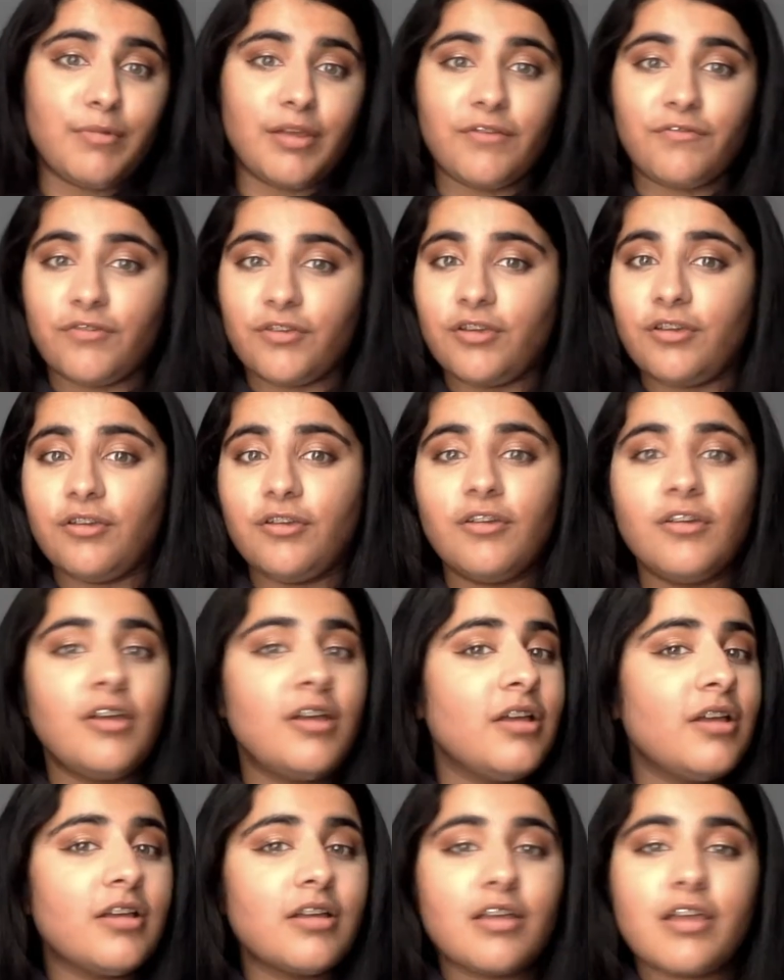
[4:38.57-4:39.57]
If you
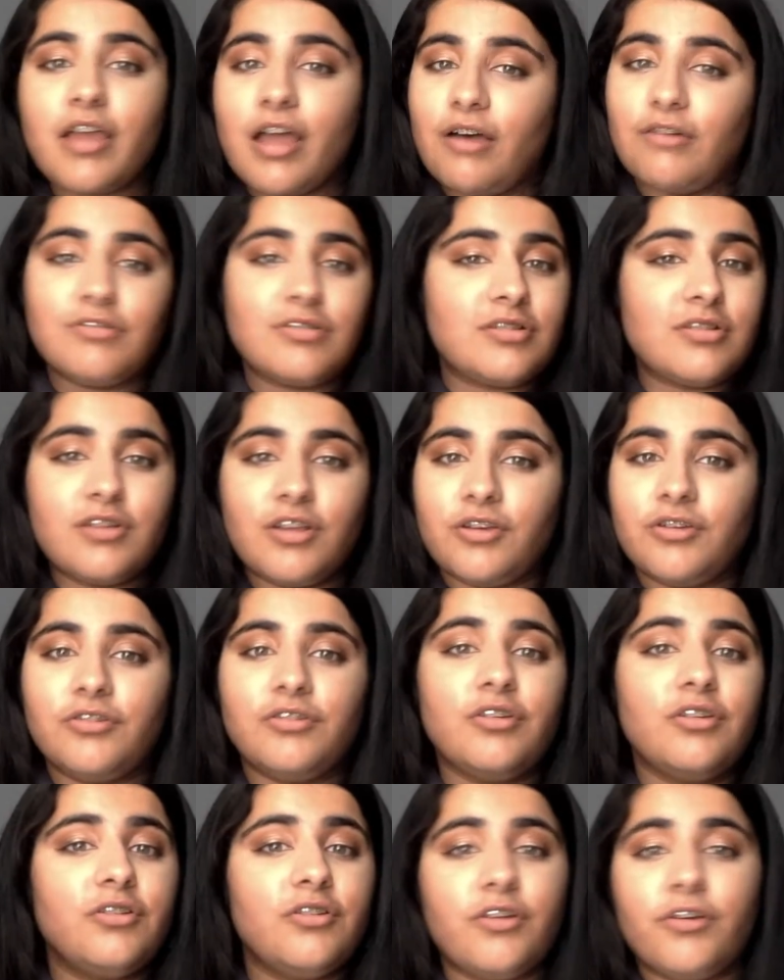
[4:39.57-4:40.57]
girls know,
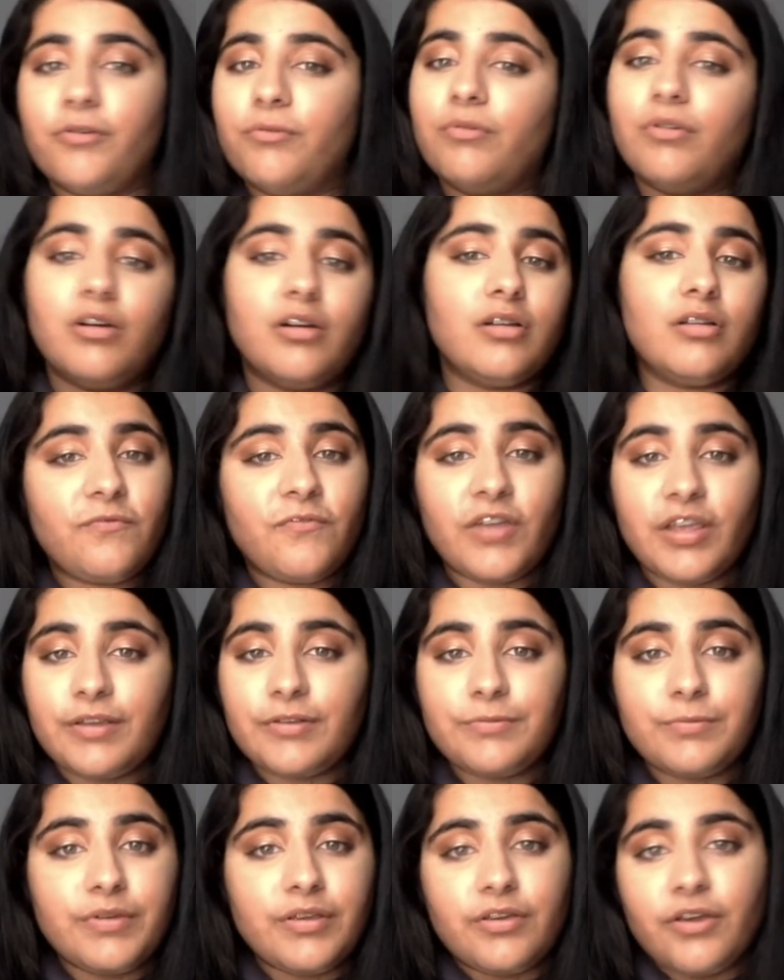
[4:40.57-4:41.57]
you know what
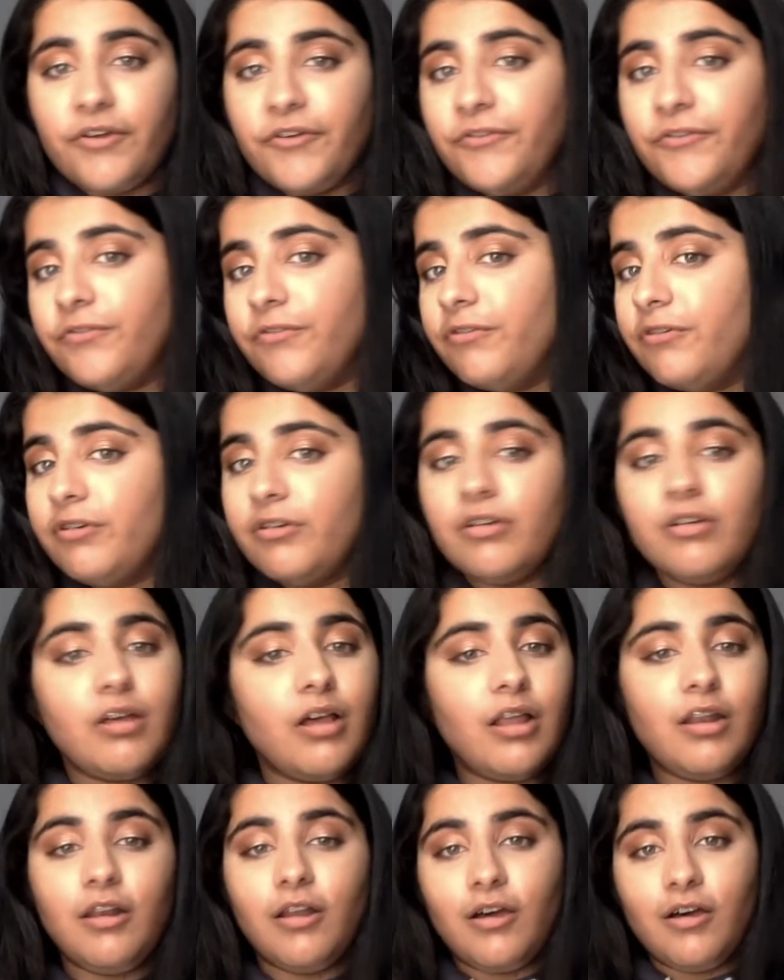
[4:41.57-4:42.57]
things we go through,
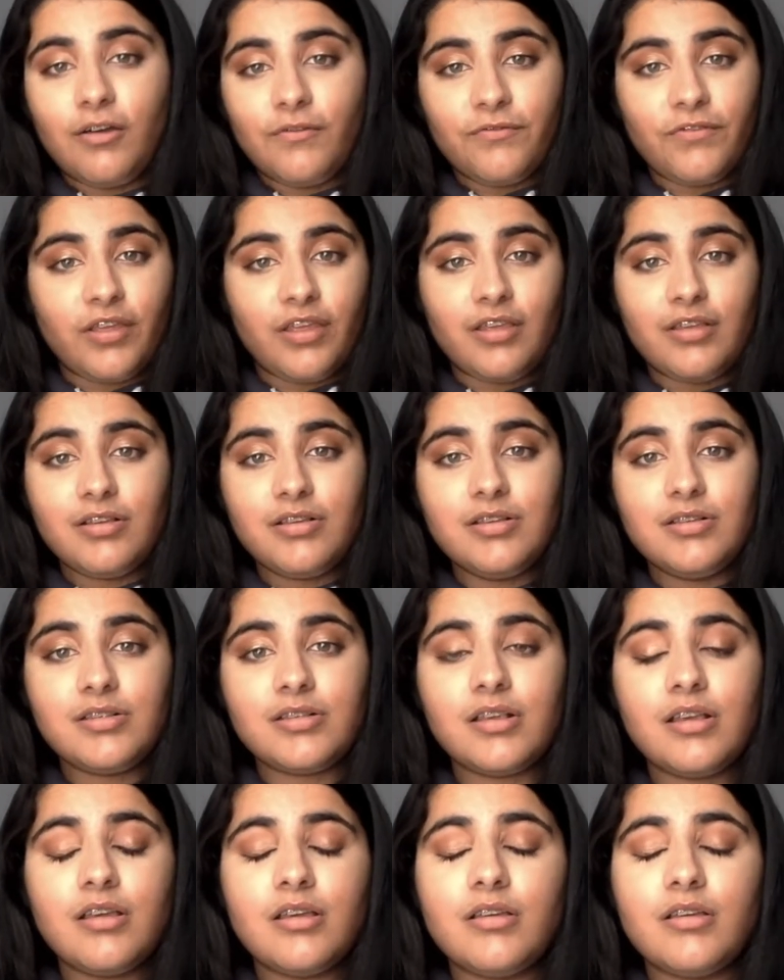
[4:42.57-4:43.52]
a lot of things.